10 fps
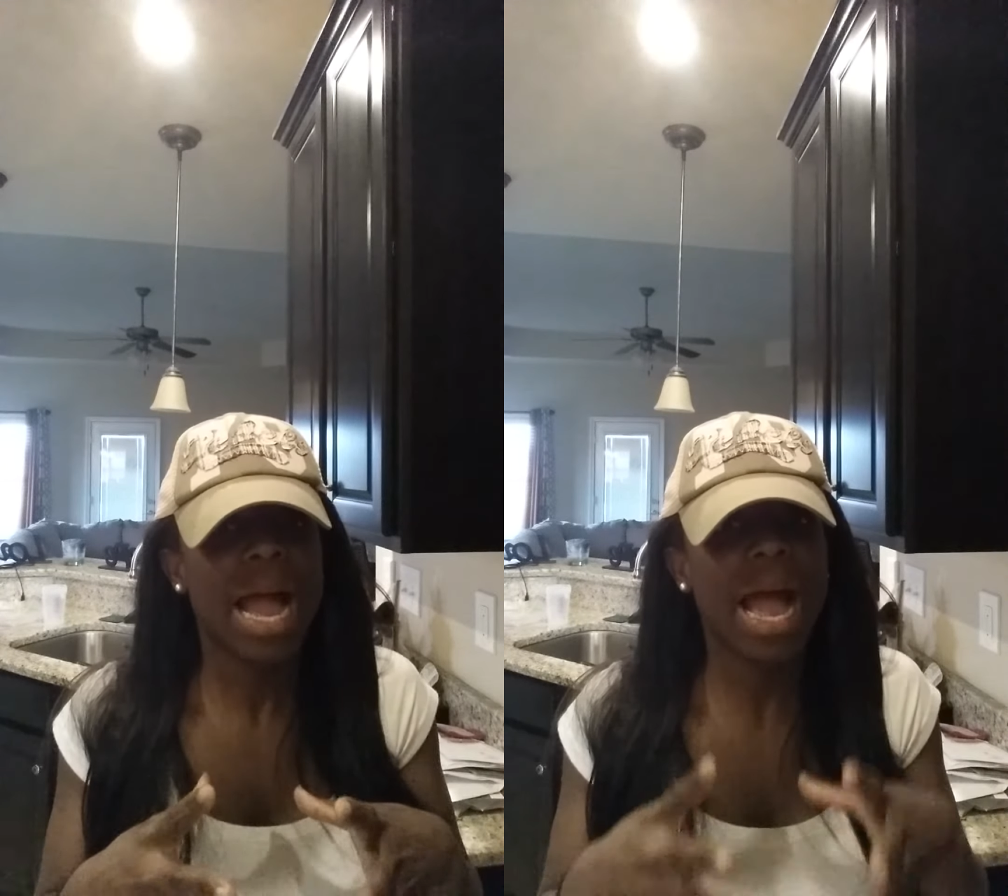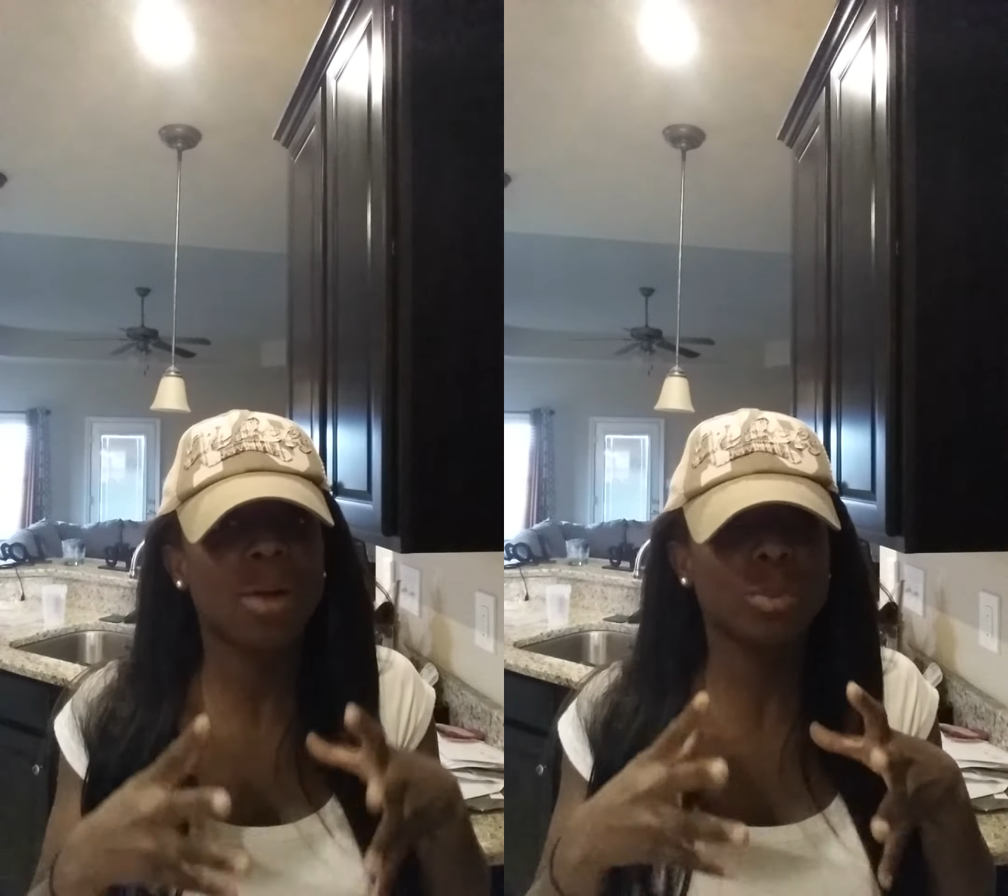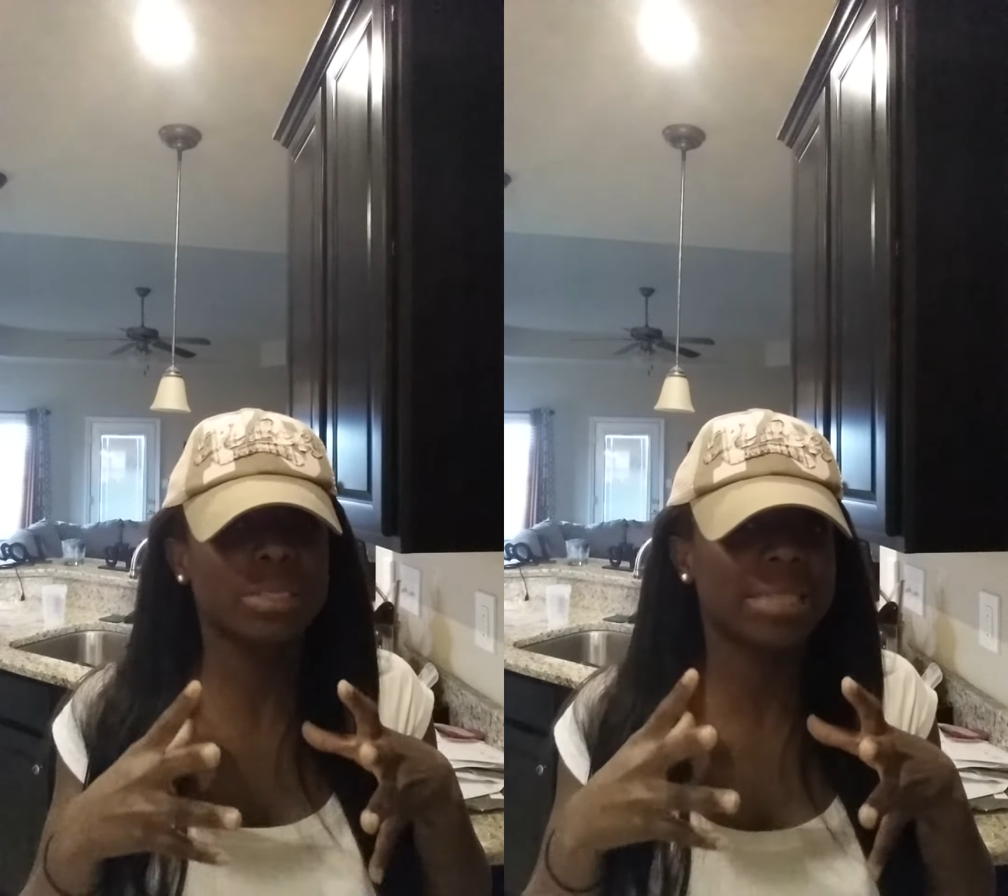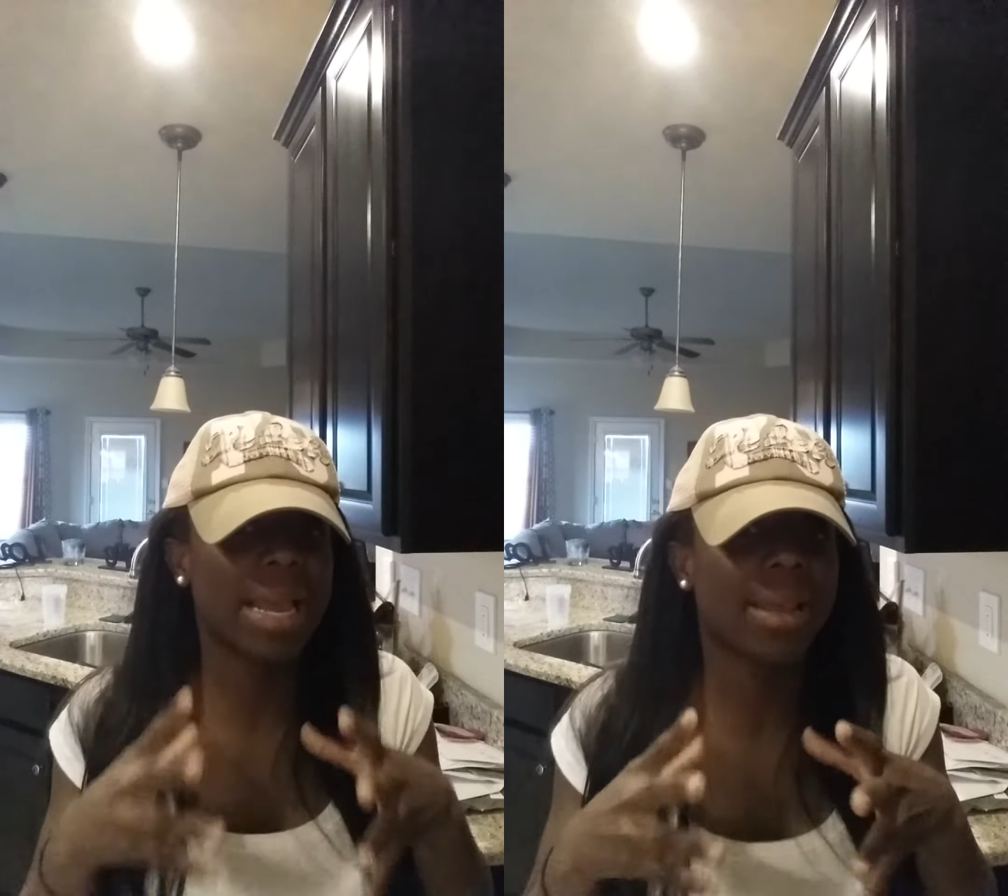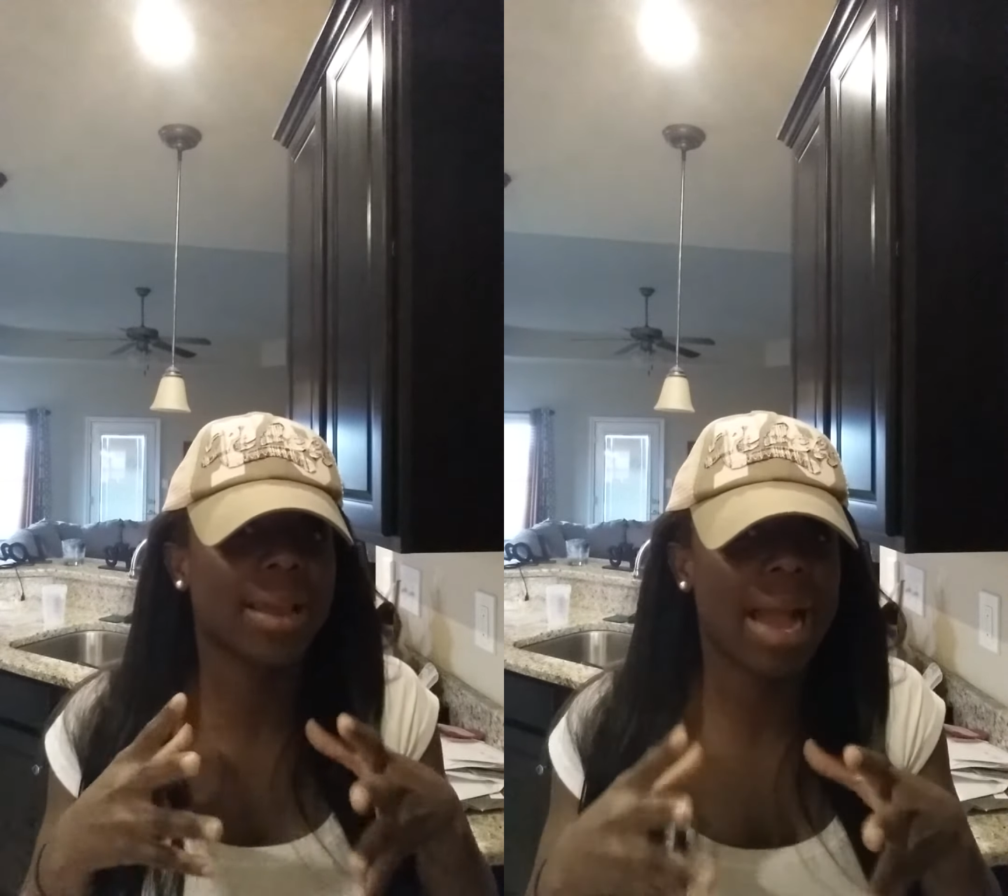I was
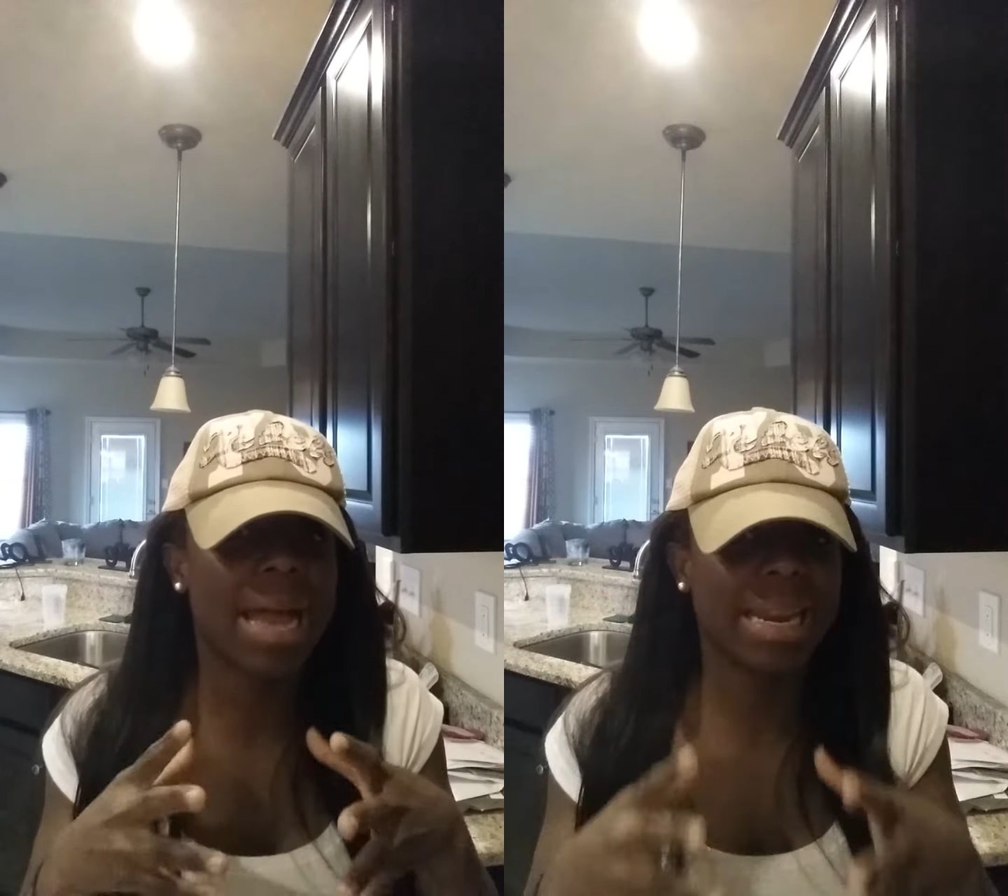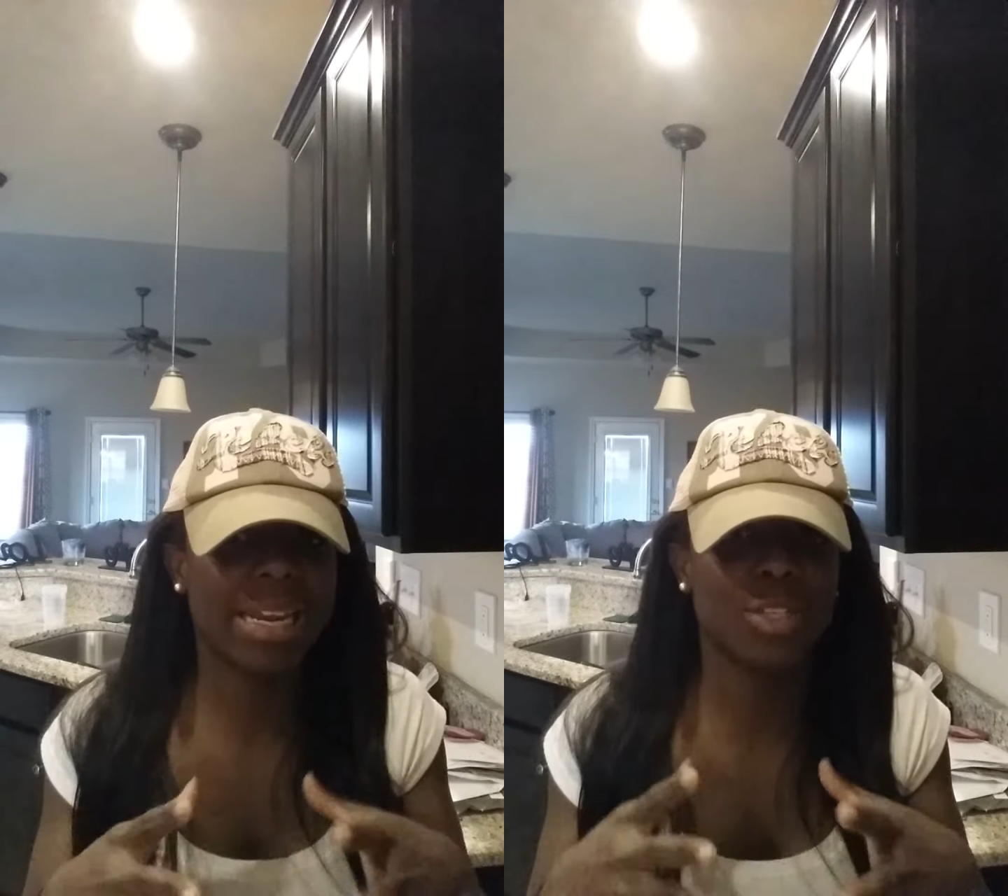taking God at